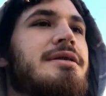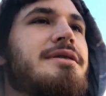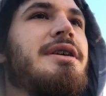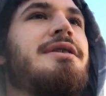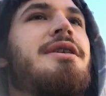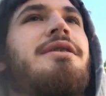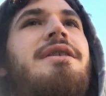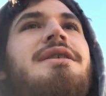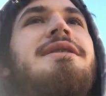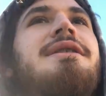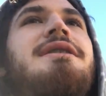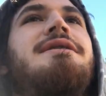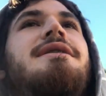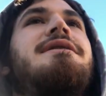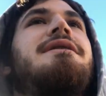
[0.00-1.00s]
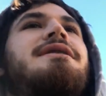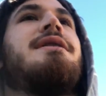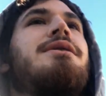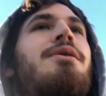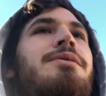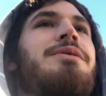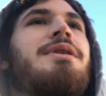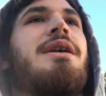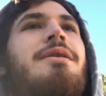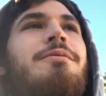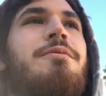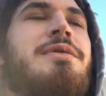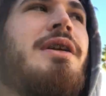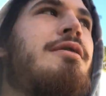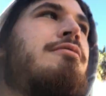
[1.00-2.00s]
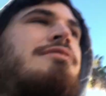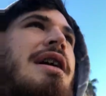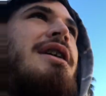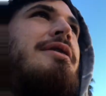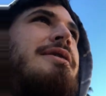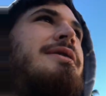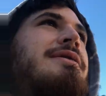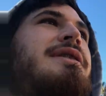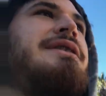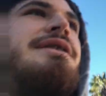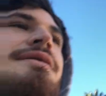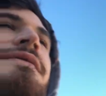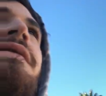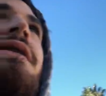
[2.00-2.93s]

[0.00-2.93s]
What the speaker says: The arousal that you